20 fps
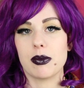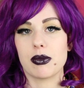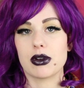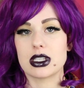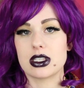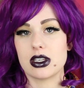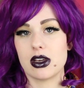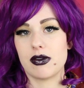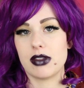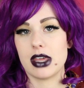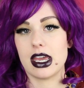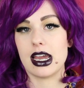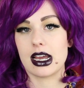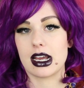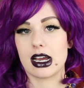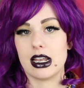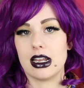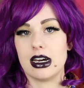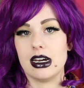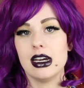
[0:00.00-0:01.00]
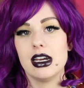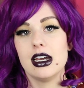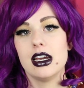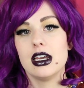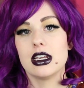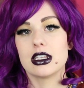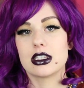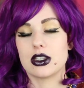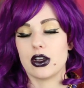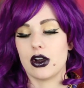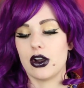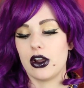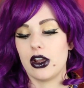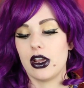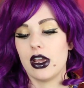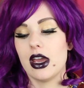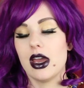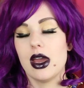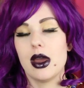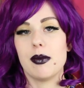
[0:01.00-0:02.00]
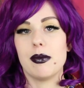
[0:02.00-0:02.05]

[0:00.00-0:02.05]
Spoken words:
and preserve the hair colour. So